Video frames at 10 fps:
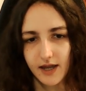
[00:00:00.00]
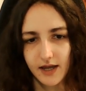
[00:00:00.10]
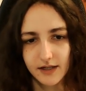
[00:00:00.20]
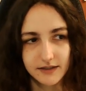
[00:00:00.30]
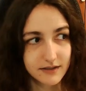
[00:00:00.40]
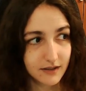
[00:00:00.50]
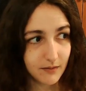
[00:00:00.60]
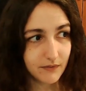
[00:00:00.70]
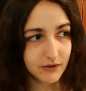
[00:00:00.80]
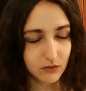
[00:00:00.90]
And
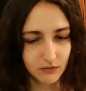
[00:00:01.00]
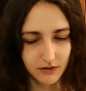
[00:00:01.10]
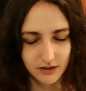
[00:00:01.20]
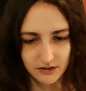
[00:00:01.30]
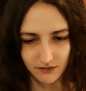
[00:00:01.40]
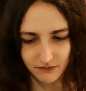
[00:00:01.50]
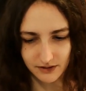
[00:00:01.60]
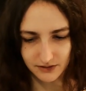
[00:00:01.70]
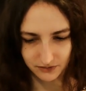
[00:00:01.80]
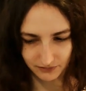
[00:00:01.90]
some of the good things of
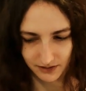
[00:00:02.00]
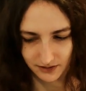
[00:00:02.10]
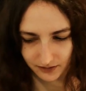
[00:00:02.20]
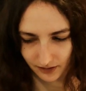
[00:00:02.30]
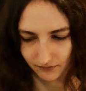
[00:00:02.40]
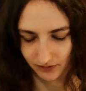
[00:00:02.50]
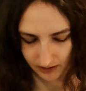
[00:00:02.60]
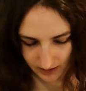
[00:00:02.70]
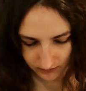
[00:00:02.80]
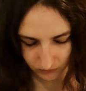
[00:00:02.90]
this train that I
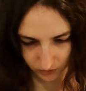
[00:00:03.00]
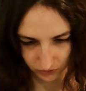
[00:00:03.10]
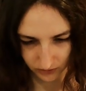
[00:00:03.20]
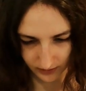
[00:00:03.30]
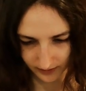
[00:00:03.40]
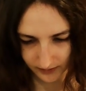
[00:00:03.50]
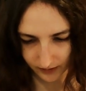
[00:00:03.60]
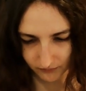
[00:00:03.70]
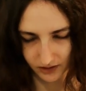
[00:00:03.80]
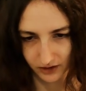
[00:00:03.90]
really like doing, like
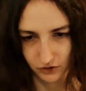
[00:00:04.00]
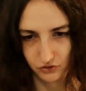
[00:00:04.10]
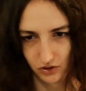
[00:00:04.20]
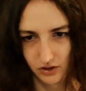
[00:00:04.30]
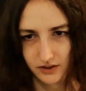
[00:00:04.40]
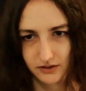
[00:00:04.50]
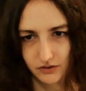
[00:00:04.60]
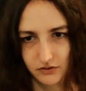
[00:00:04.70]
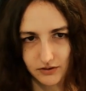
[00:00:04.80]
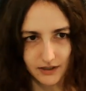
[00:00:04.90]
I really enjoy, is
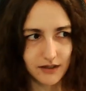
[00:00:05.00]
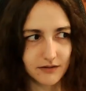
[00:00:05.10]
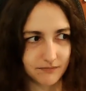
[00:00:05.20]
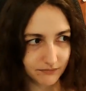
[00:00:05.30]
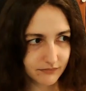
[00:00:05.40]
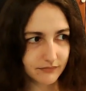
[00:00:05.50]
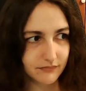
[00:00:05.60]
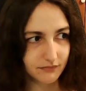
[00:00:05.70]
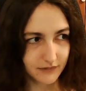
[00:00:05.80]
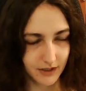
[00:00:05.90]
not just like
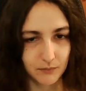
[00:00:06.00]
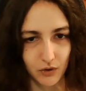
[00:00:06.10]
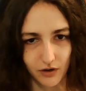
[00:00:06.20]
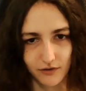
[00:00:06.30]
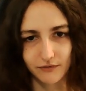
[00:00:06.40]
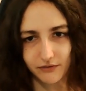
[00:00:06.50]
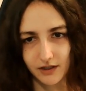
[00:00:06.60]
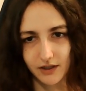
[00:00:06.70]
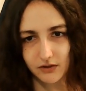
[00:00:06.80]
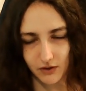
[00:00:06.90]
they're more
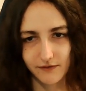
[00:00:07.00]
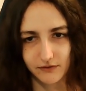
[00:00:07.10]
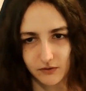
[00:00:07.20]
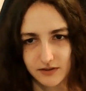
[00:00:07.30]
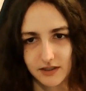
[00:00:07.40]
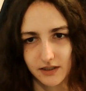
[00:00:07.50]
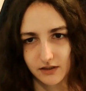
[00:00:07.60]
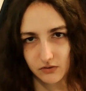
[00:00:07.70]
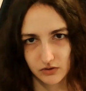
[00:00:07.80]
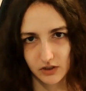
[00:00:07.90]
comfy, you have your
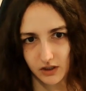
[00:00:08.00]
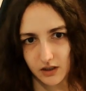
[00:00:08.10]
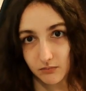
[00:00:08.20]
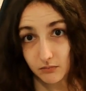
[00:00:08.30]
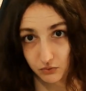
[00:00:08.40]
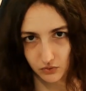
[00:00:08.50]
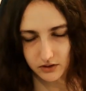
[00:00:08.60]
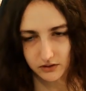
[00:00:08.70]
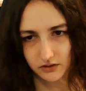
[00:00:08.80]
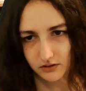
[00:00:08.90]
seat usually
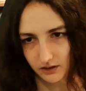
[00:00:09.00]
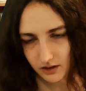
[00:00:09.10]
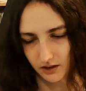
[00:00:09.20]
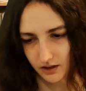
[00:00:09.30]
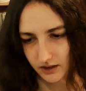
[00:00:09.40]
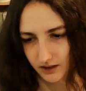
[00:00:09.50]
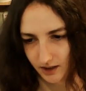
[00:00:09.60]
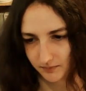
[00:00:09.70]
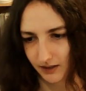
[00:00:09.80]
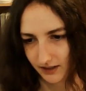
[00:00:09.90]
booked in
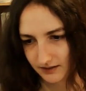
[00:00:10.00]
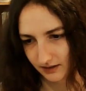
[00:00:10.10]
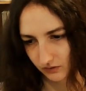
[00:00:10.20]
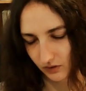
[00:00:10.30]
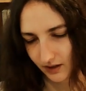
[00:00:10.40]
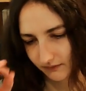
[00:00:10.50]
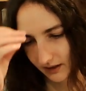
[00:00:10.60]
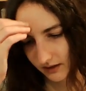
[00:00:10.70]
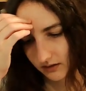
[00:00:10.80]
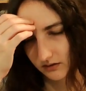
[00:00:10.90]
advance, and you have
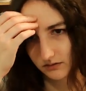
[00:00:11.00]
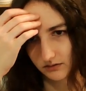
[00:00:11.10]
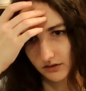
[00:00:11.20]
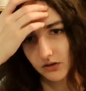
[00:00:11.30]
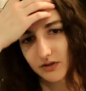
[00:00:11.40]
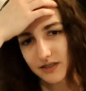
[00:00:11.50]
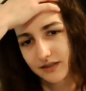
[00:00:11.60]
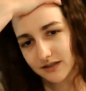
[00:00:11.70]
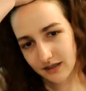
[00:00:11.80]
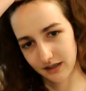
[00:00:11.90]
like your
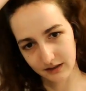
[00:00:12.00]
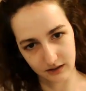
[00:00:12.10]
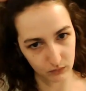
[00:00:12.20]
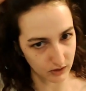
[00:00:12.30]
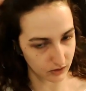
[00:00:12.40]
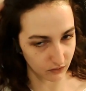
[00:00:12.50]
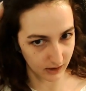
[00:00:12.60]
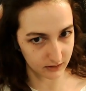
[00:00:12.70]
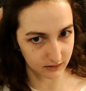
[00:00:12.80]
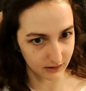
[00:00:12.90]
seat designated once you
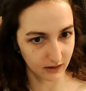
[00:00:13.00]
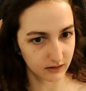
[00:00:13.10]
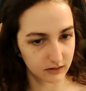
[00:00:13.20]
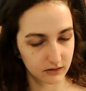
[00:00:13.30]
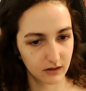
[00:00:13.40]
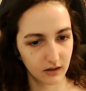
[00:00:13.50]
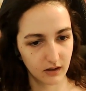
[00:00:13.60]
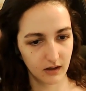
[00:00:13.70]
get the ticket.